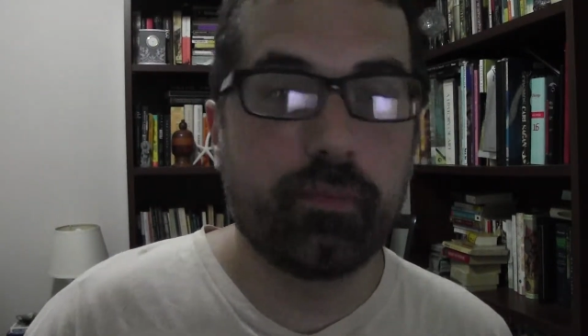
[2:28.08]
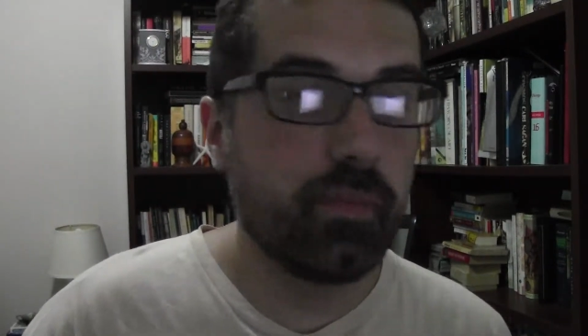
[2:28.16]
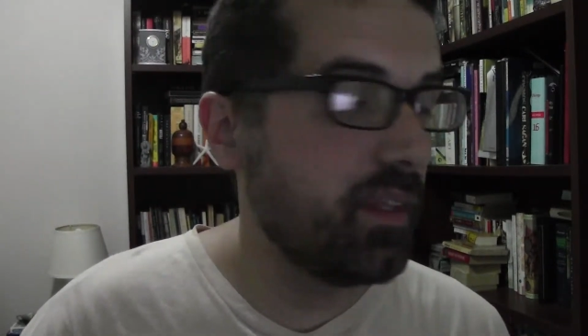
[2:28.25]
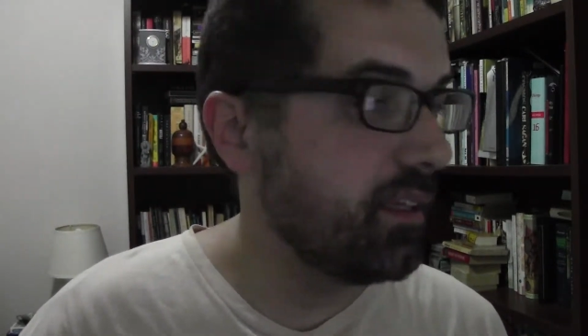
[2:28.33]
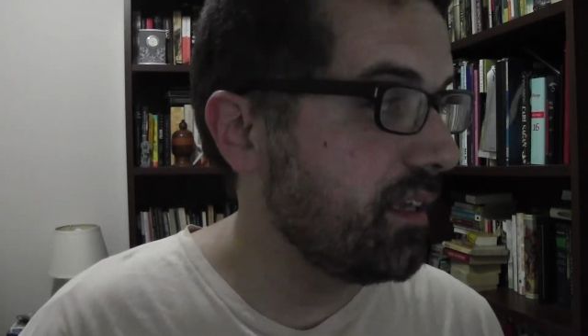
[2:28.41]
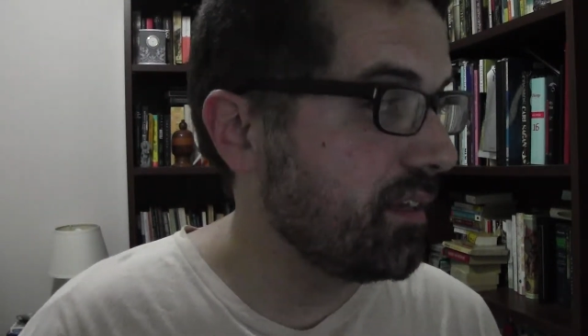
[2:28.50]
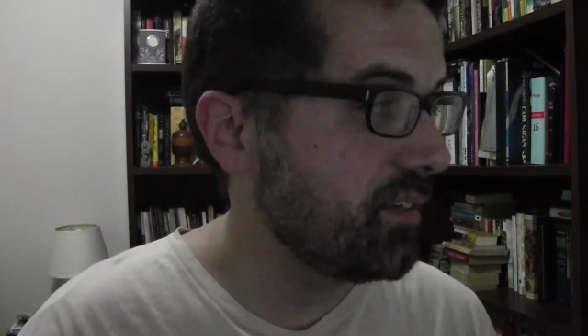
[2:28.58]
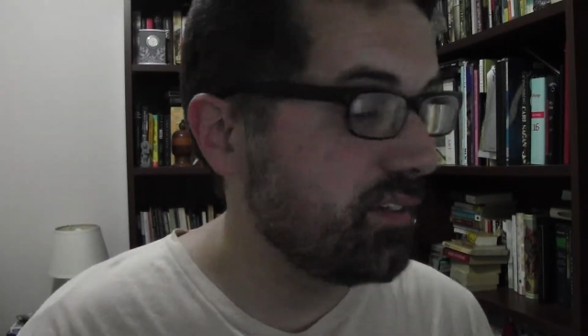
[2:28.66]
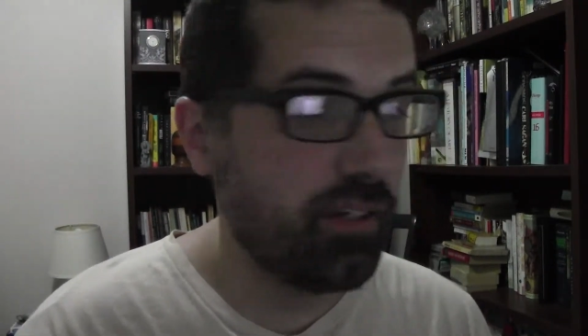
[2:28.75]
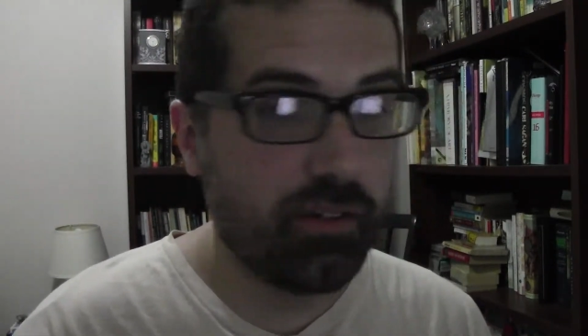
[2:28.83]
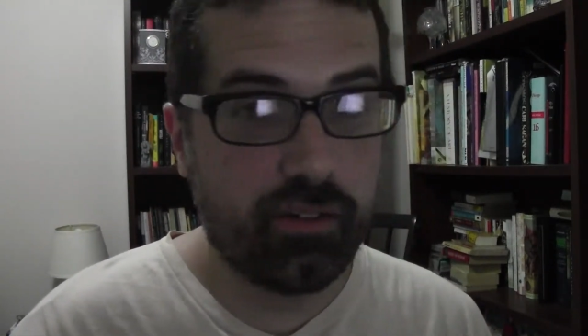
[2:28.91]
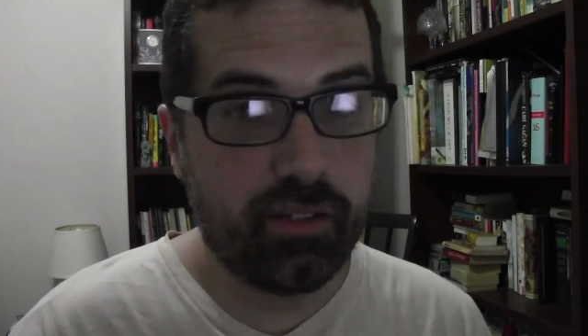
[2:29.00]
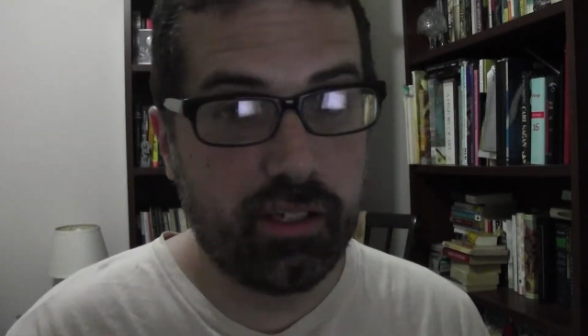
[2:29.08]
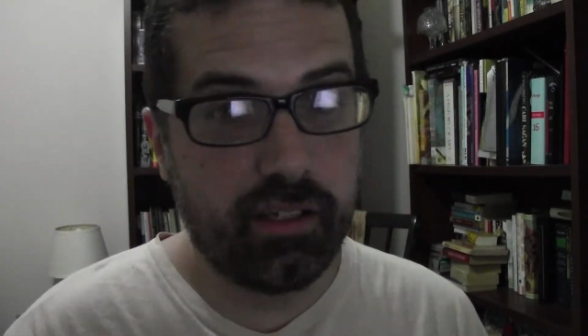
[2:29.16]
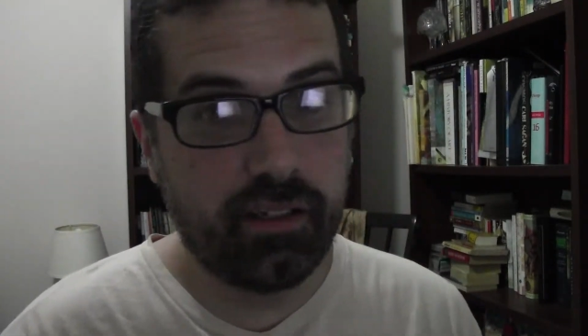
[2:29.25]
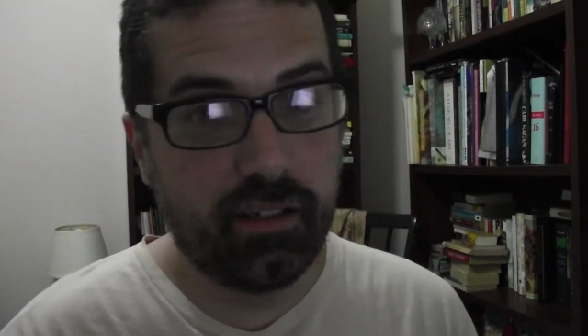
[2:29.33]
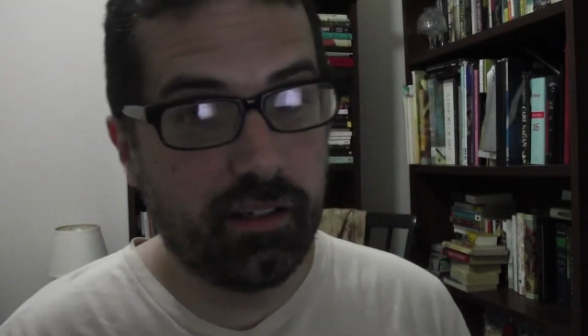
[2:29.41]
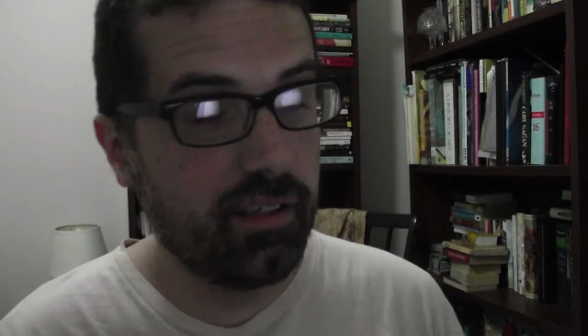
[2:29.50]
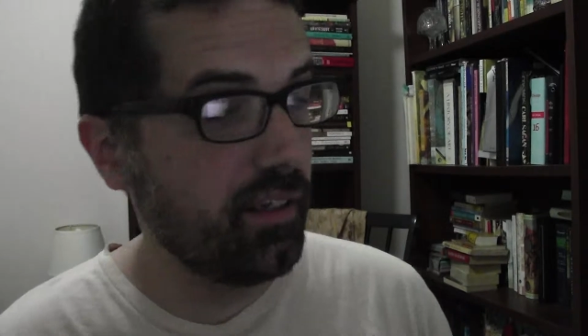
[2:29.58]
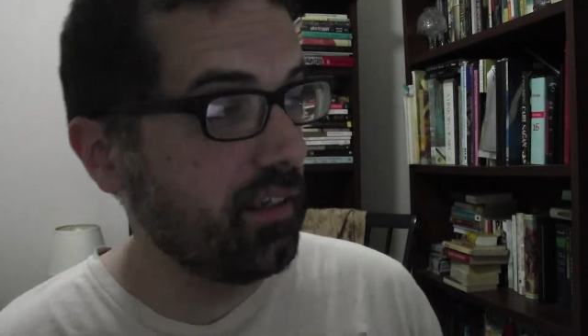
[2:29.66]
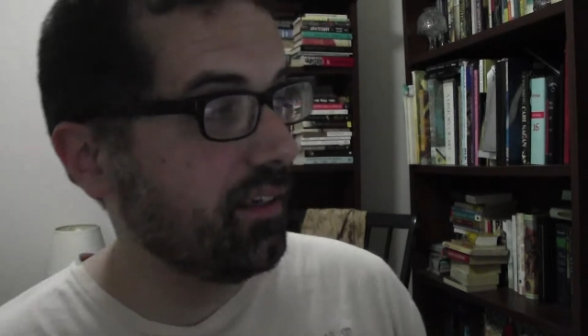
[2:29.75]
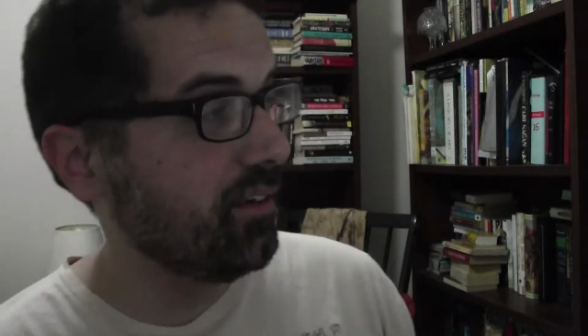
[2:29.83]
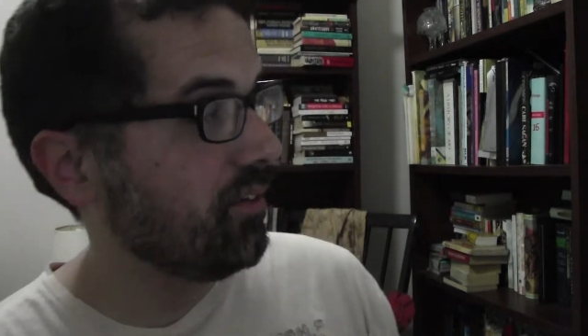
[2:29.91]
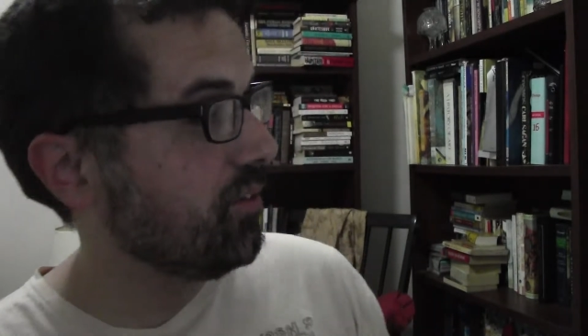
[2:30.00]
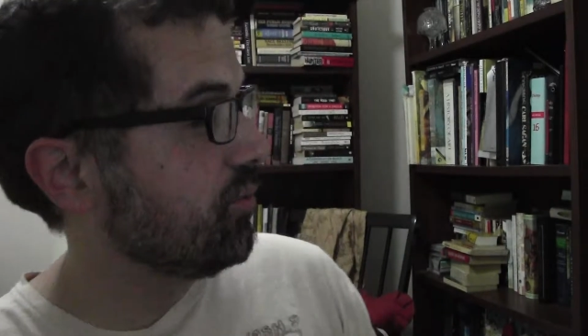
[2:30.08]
necessarily any